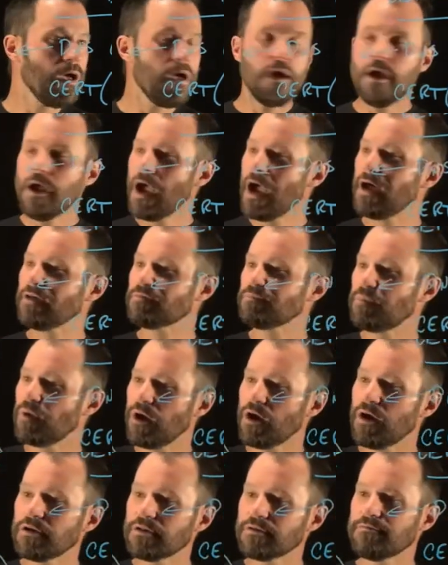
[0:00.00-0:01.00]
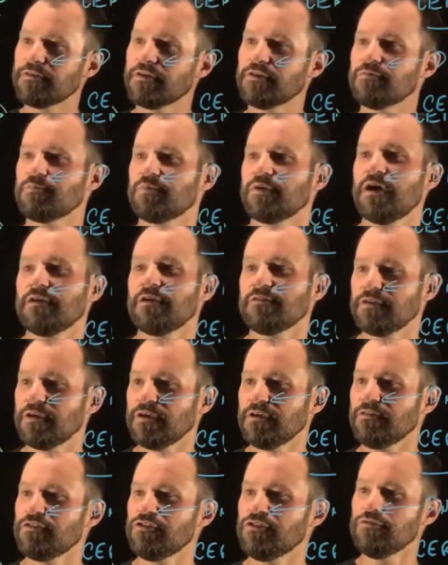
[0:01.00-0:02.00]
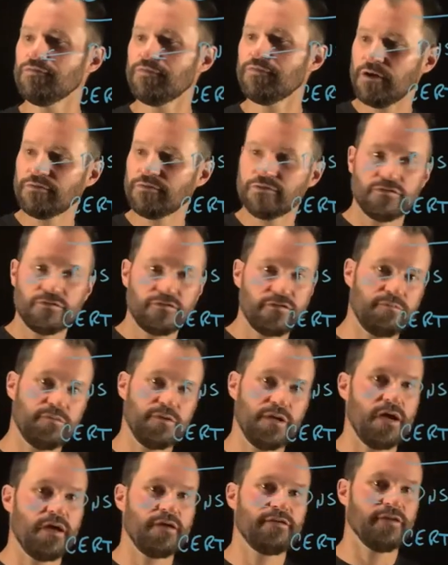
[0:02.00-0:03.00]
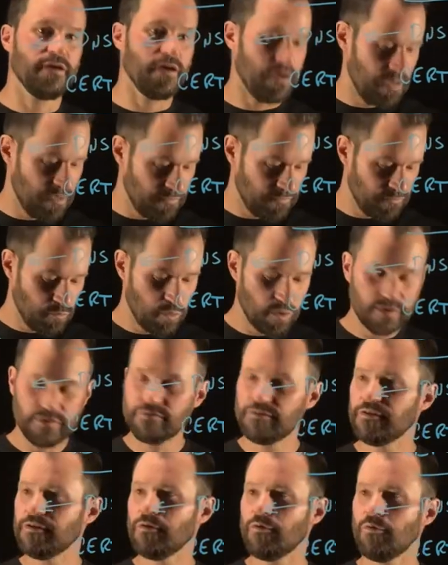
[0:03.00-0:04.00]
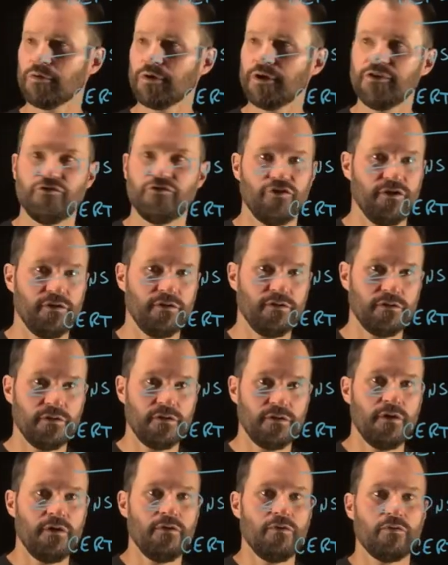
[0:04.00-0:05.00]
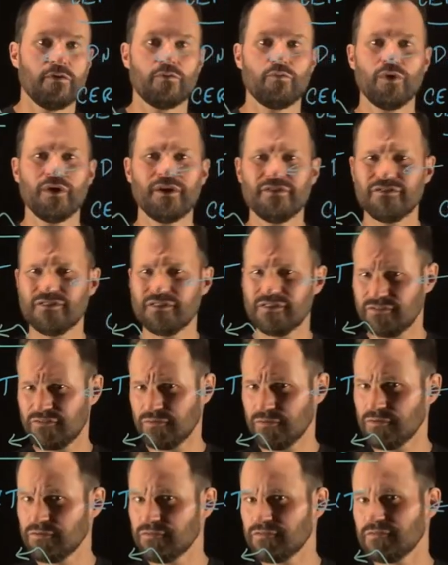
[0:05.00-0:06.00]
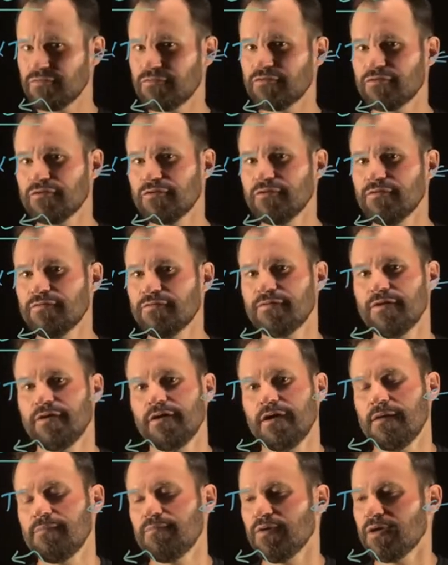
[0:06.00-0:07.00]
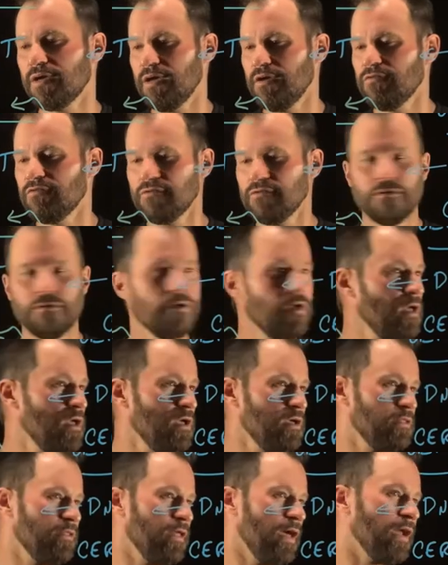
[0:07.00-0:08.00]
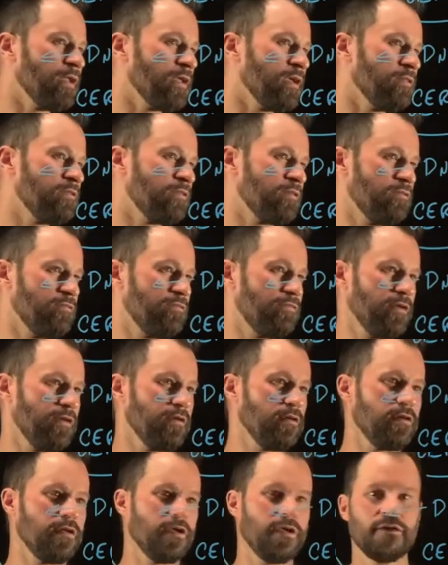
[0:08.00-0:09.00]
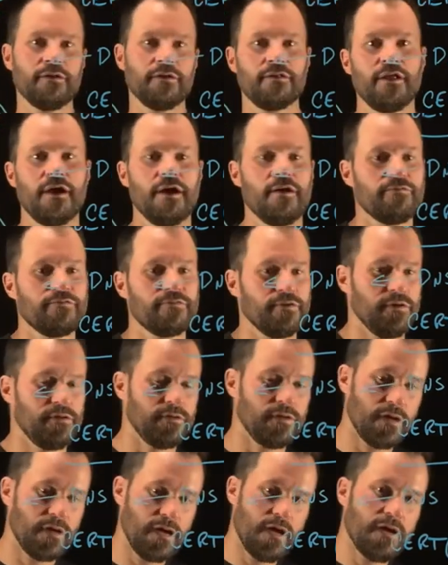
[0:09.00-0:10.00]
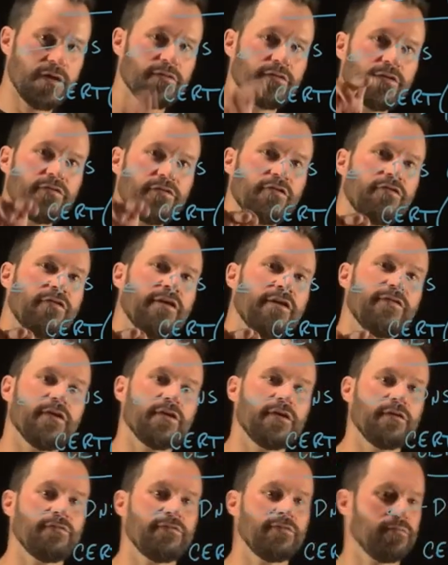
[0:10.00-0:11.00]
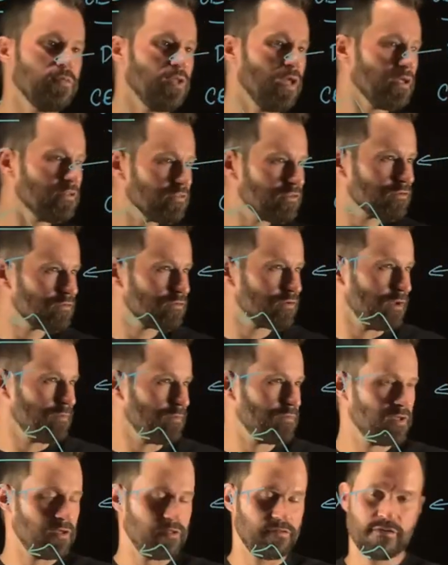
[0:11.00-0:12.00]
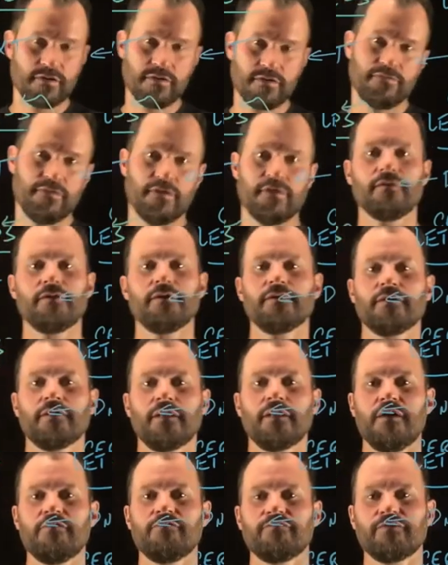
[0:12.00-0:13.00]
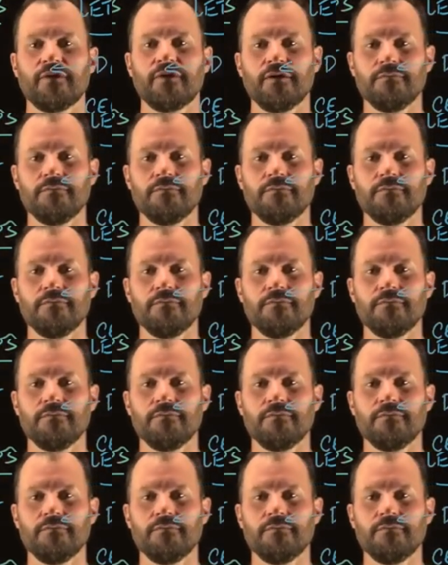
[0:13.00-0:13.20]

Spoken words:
As part of this process, you've also supplied to us what is the origin or what is the source of truth for your application. That gets configured in CloudFront. The certificate from Let's Encrypt gets configured in CloudFront.